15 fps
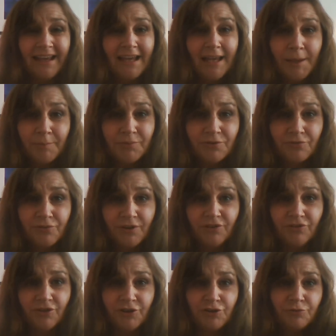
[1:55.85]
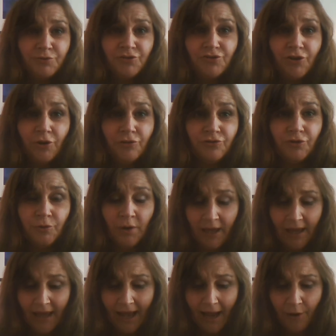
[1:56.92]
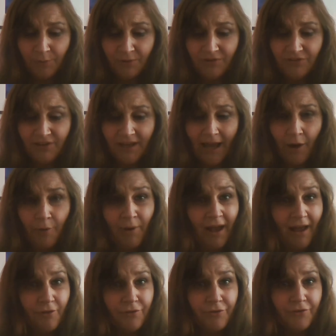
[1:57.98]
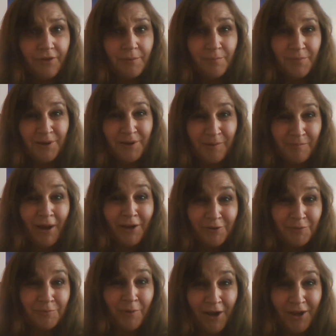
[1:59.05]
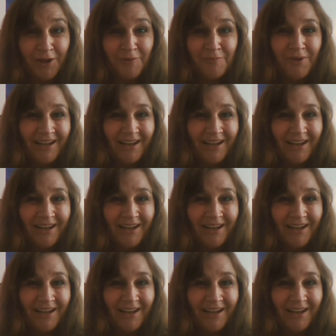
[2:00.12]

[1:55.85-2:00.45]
Heaps of research which shows you how we see how a healthy microbiome,